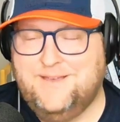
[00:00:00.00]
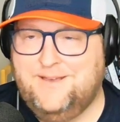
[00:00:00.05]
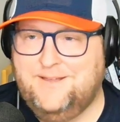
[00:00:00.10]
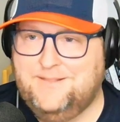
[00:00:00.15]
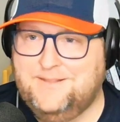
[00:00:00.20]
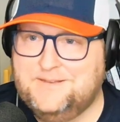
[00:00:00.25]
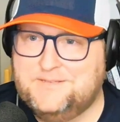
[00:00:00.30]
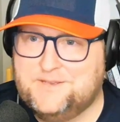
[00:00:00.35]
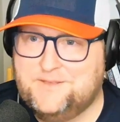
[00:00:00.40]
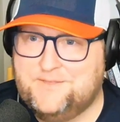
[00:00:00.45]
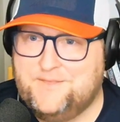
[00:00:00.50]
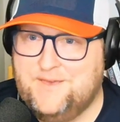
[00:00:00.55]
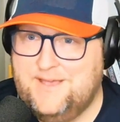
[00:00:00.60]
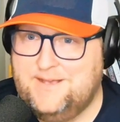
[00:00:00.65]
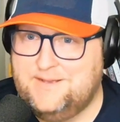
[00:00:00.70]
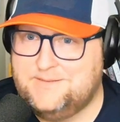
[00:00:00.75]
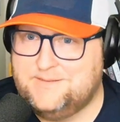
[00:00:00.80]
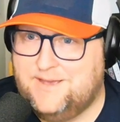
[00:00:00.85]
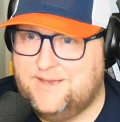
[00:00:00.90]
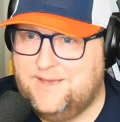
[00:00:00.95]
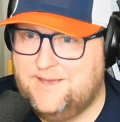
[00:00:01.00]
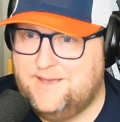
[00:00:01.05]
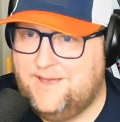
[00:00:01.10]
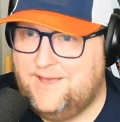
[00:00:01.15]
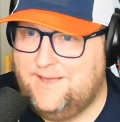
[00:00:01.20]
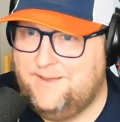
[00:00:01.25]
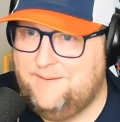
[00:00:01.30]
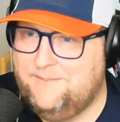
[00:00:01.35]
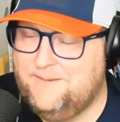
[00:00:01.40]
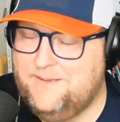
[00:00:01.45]
Alyssa, thanks.
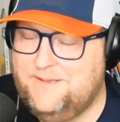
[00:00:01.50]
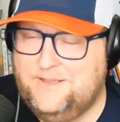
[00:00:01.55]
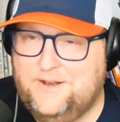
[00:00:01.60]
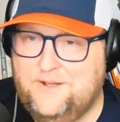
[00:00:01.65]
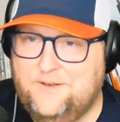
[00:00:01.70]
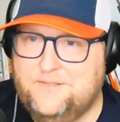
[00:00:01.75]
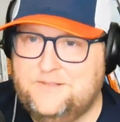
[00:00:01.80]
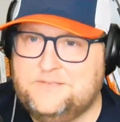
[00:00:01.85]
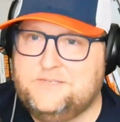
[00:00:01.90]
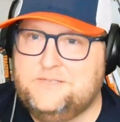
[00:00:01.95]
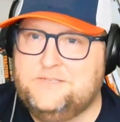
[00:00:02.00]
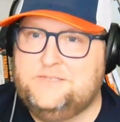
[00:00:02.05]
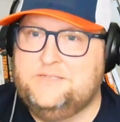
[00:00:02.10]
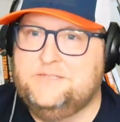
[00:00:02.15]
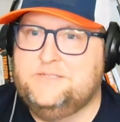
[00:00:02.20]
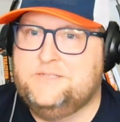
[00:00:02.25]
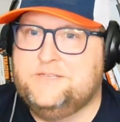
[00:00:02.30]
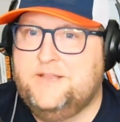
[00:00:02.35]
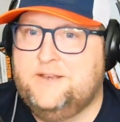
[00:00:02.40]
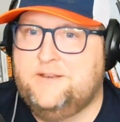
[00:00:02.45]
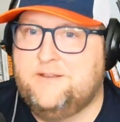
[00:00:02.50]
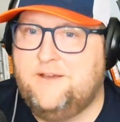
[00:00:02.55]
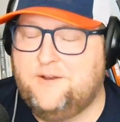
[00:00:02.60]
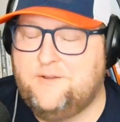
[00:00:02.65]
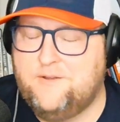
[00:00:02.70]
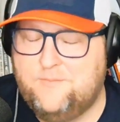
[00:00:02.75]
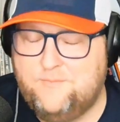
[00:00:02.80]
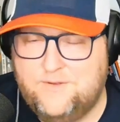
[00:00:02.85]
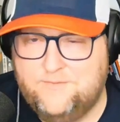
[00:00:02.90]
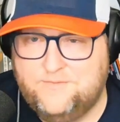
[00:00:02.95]
I this is a distinct
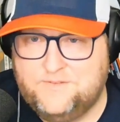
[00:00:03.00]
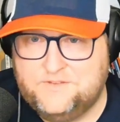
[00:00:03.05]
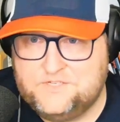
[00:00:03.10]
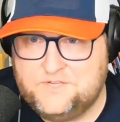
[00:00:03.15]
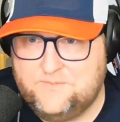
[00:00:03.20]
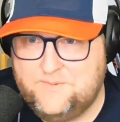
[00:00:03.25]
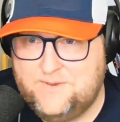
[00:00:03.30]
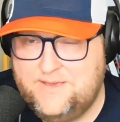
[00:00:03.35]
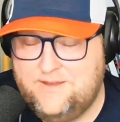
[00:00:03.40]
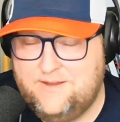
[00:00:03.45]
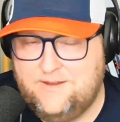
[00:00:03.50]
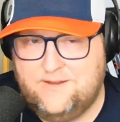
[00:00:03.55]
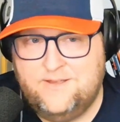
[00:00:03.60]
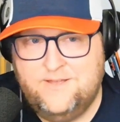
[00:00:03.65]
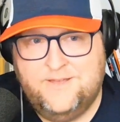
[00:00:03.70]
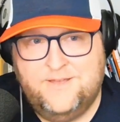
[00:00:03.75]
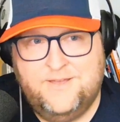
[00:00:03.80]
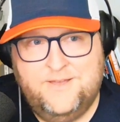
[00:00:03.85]
honor and privilege to be here.